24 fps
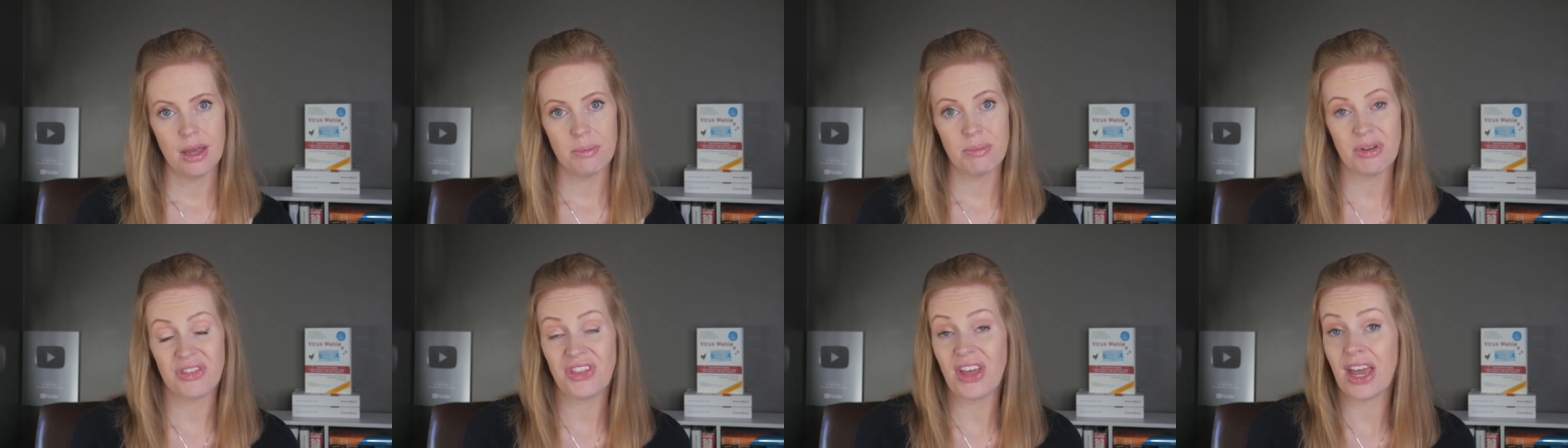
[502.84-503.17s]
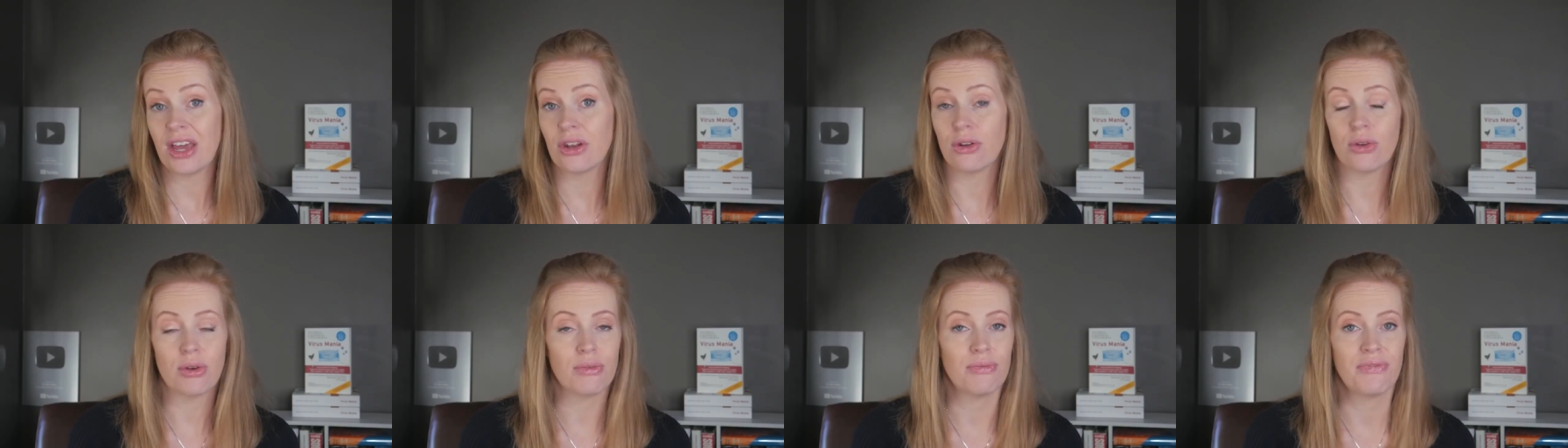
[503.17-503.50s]
but they
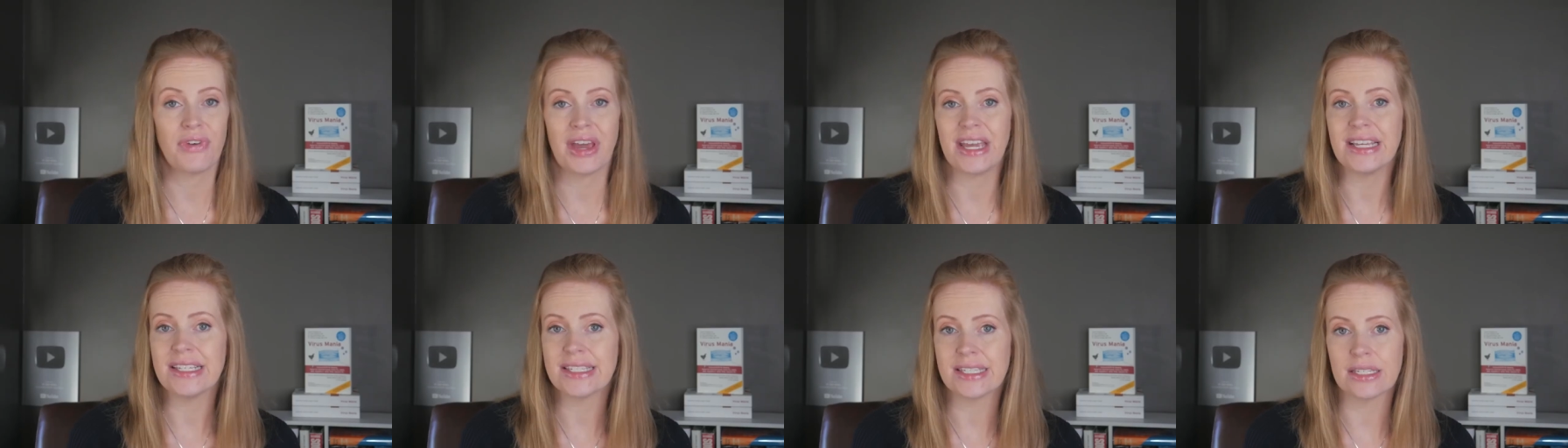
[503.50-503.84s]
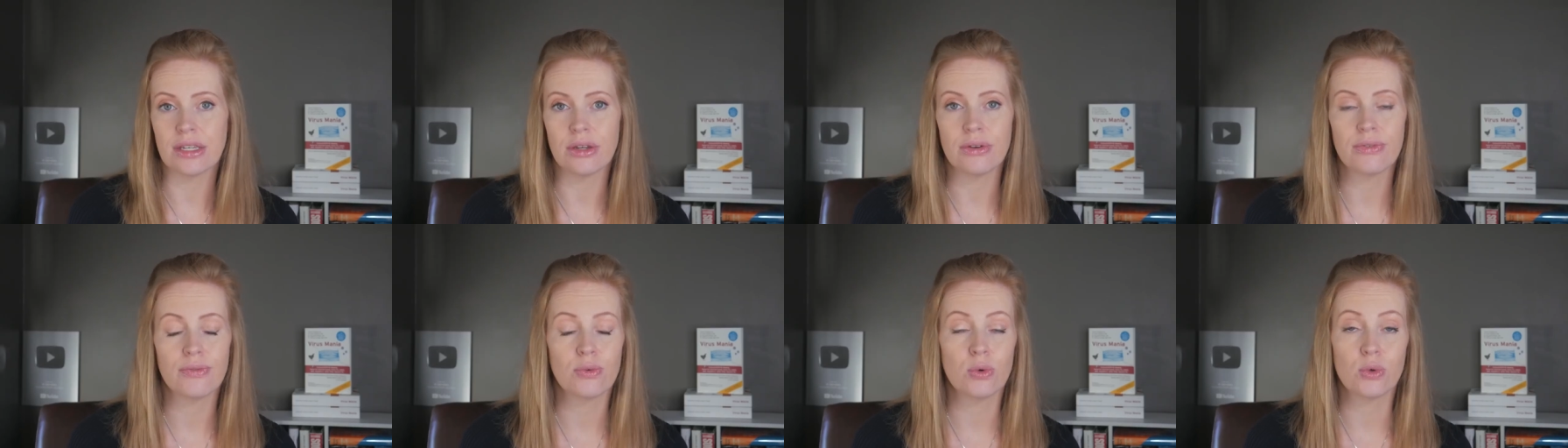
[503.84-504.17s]
are not
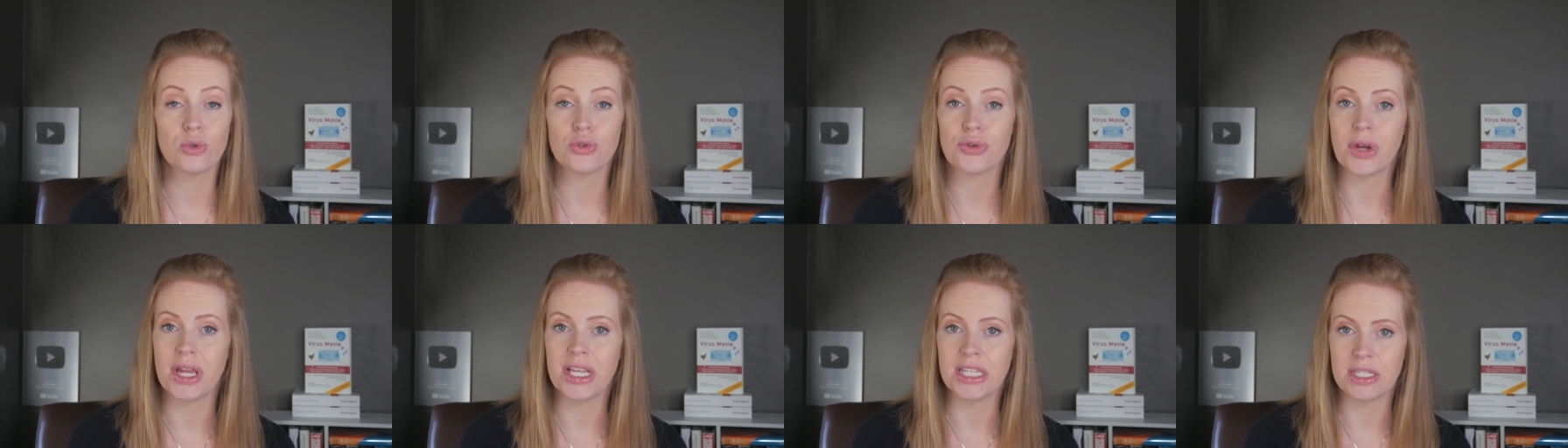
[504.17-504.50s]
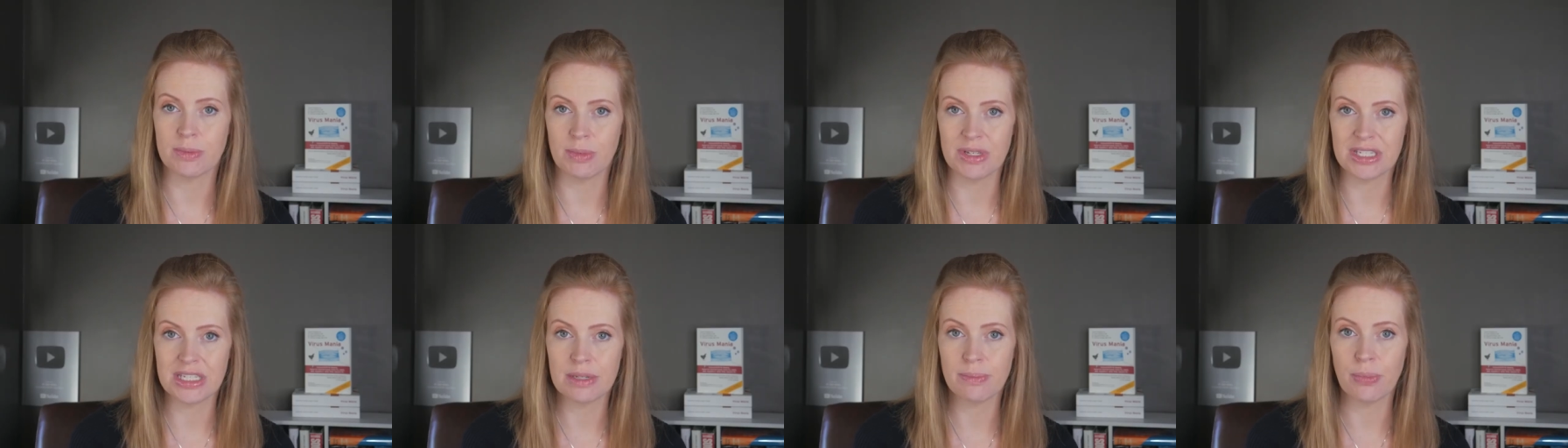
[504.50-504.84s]
invasive or
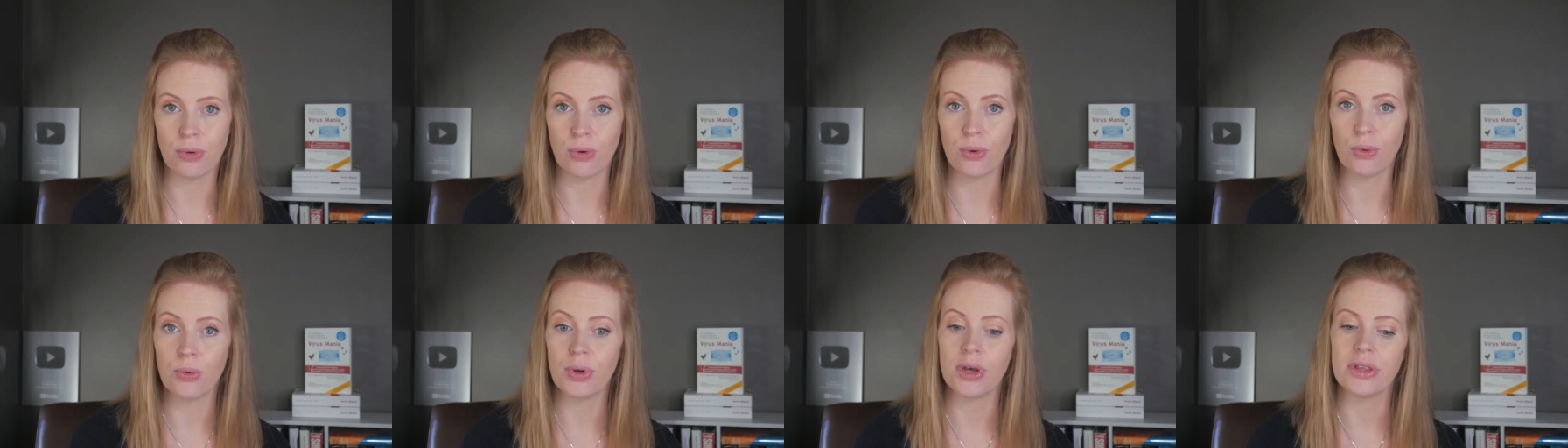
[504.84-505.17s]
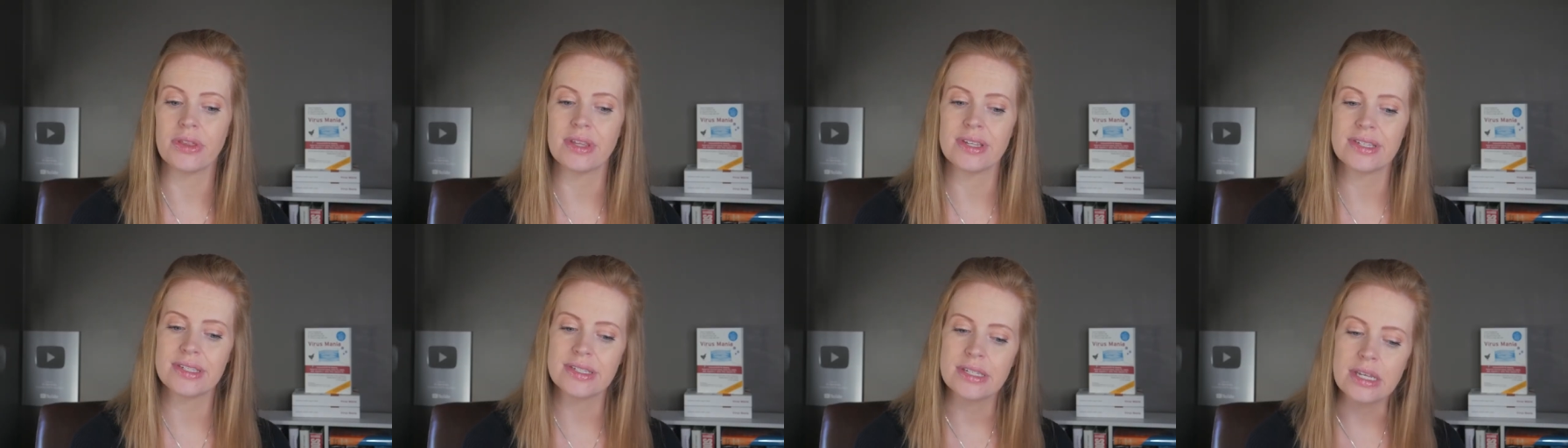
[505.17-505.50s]
transmissible
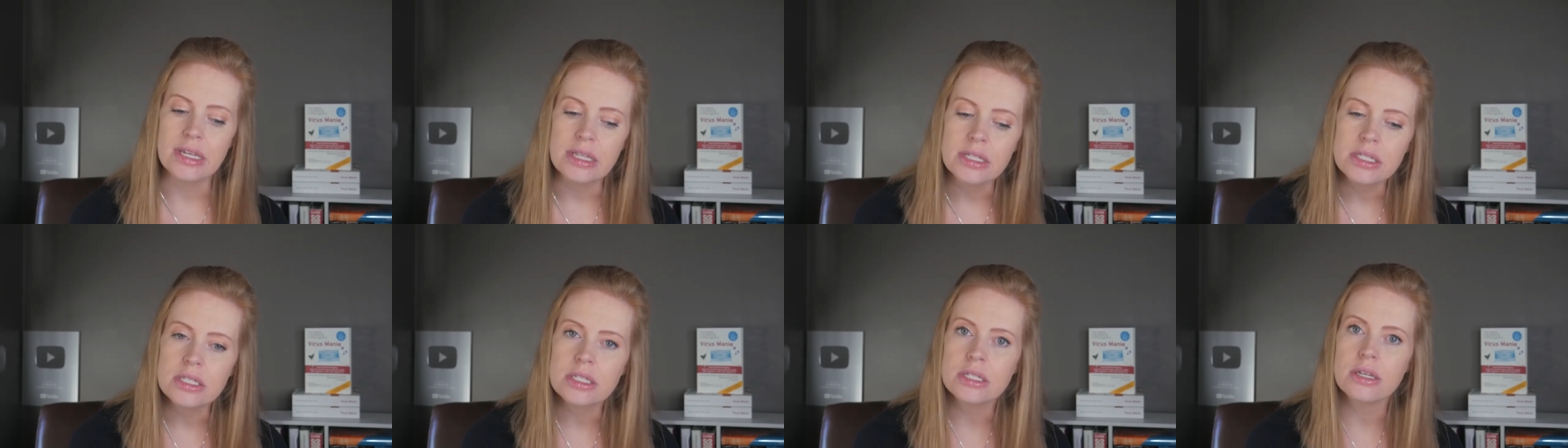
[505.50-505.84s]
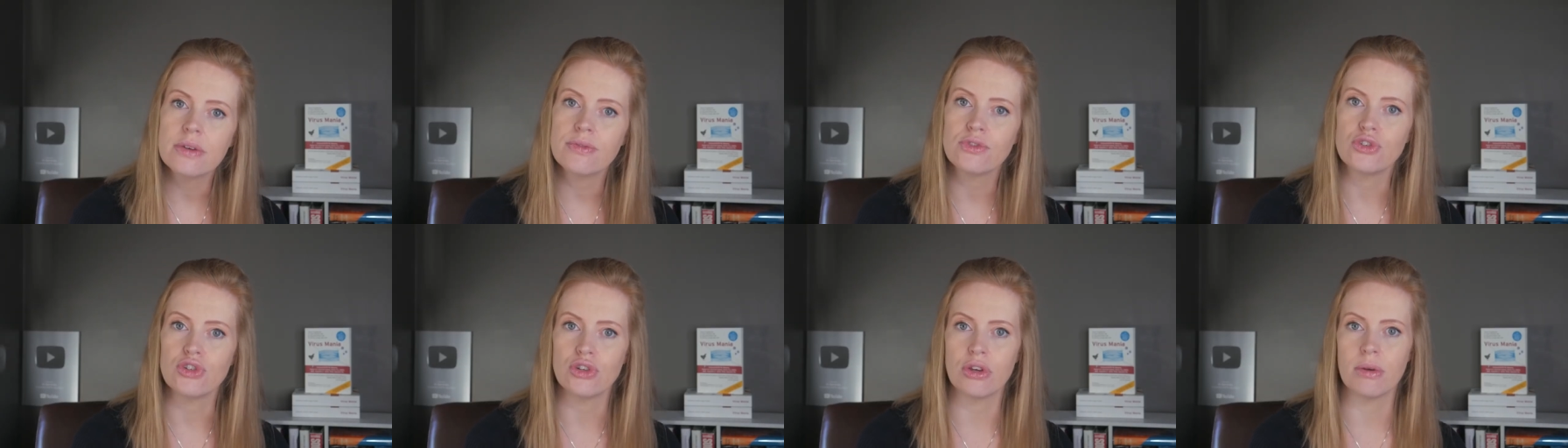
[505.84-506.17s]
in the sense
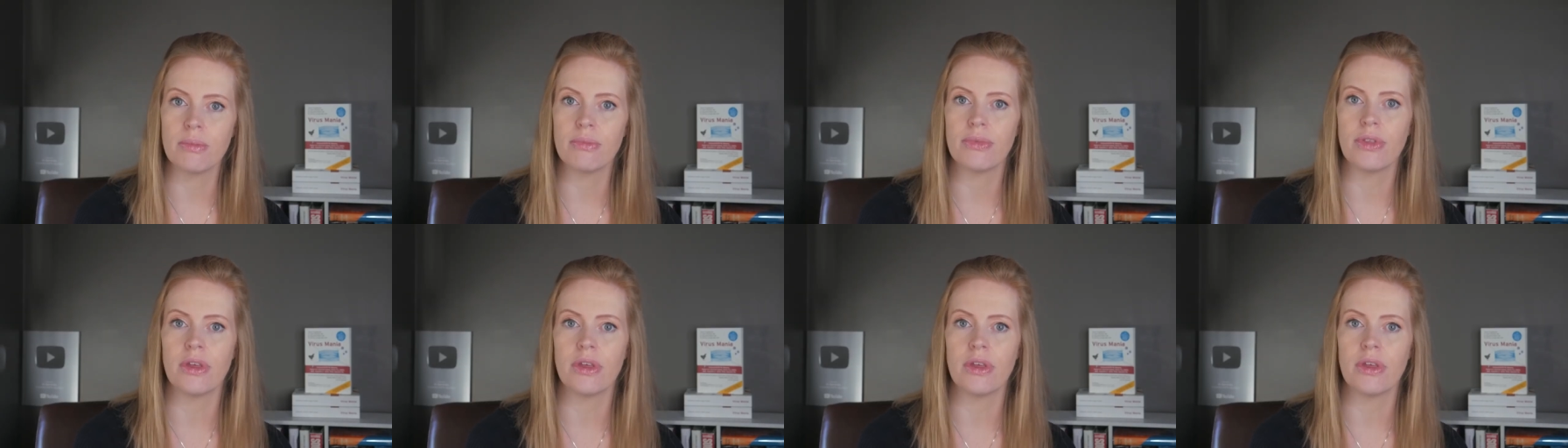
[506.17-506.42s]
of germ